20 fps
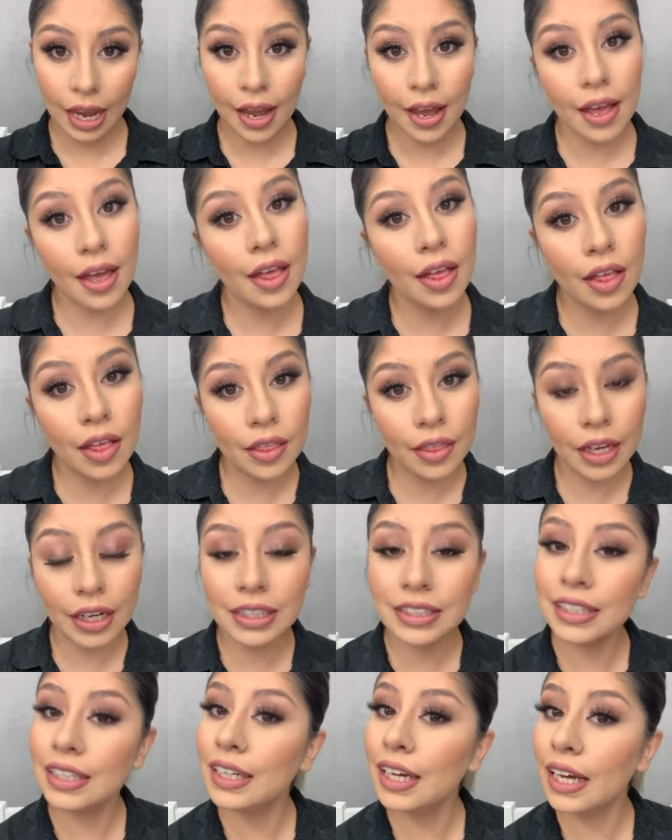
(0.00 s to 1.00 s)
And that
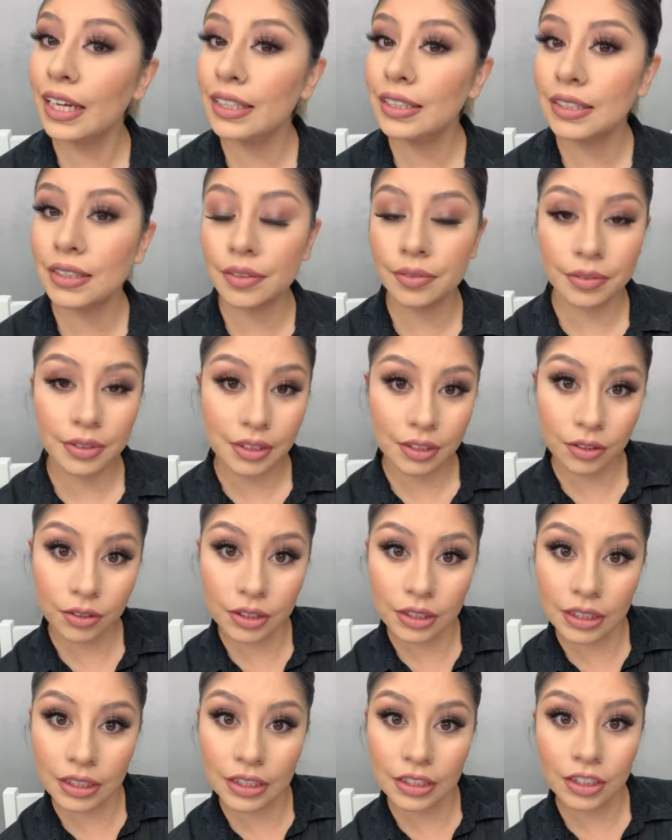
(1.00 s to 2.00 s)
is it, guys. So
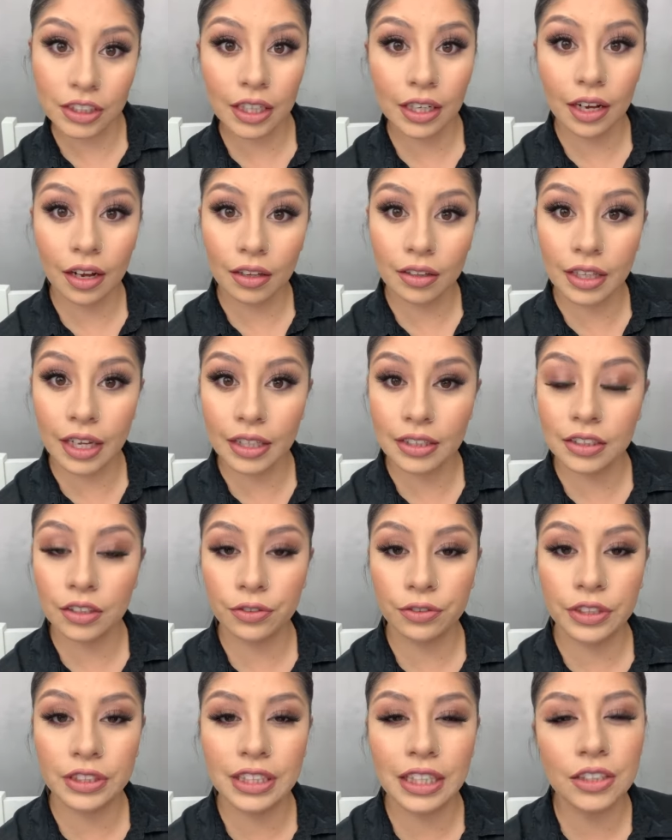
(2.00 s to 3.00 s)
see, check out that
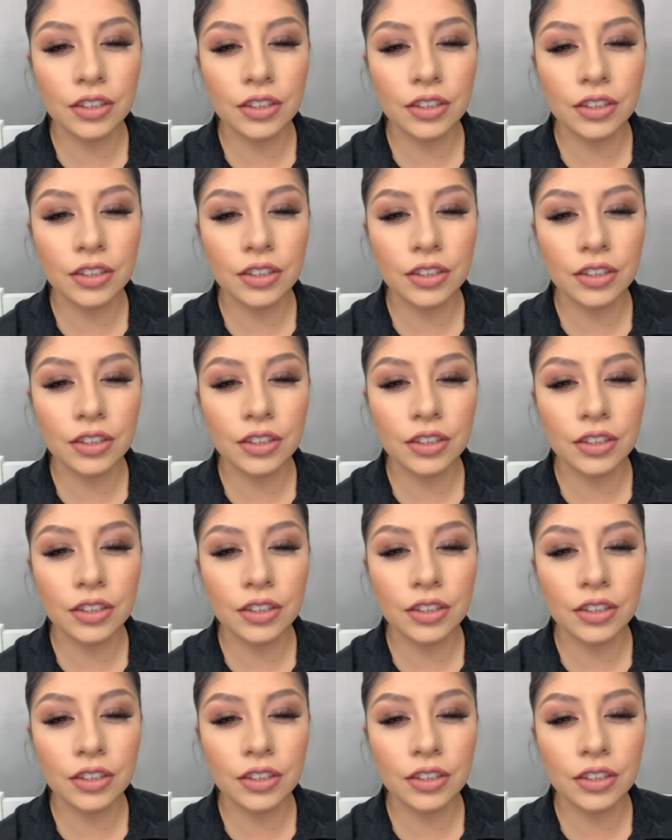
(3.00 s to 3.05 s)
difference.